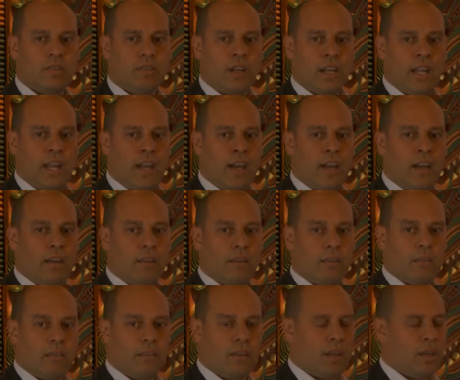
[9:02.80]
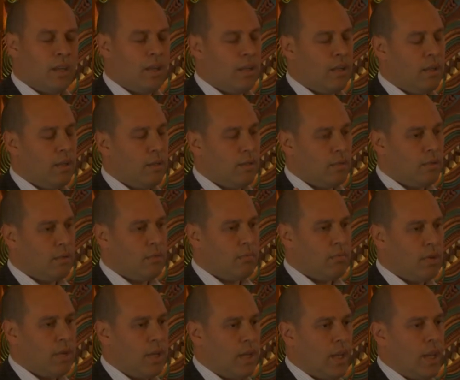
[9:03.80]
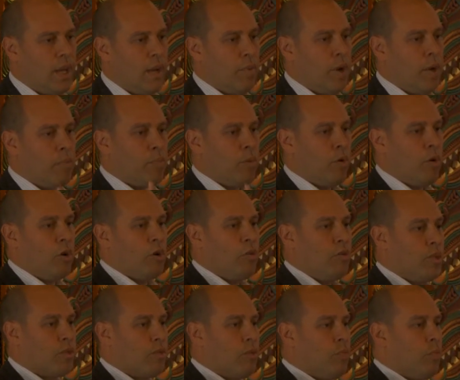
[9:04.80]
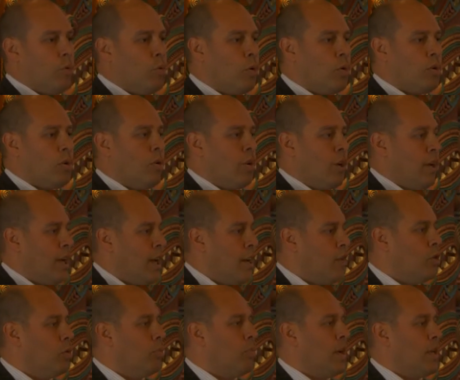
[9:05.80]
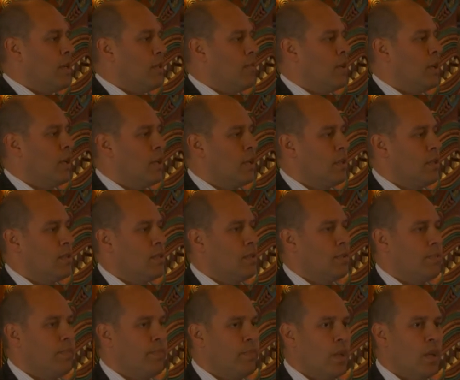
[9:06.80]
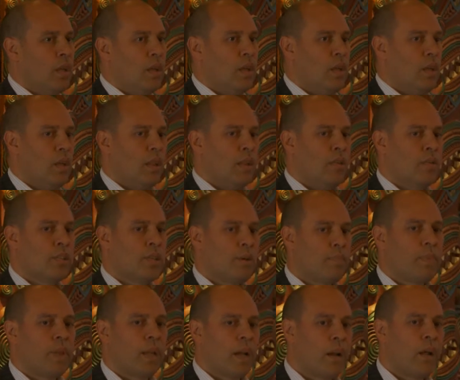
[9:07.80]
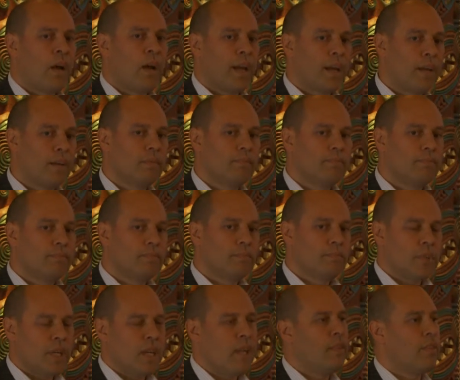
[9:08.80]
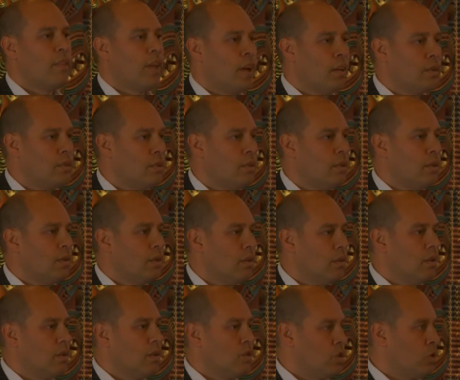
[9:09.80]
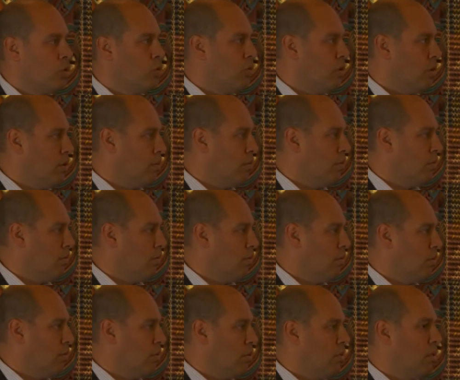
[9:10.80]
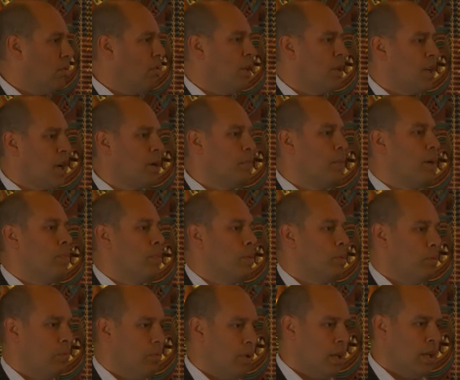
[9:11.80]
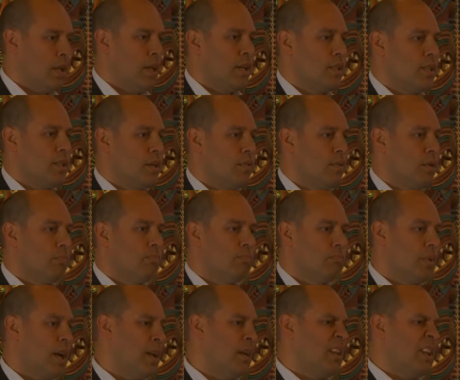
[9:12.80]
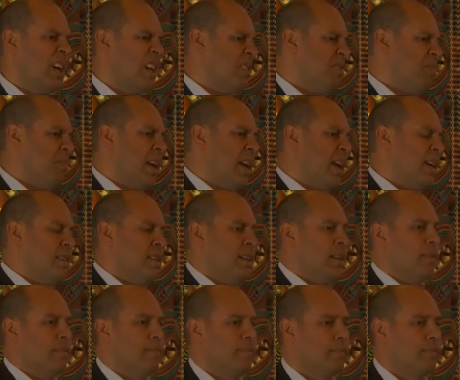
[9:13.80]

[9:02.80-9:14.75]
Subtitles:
to allow a progress report on an annual basis of our kids. There are something like 10,000 children and young people in Ngāti Awa under the age of about 18.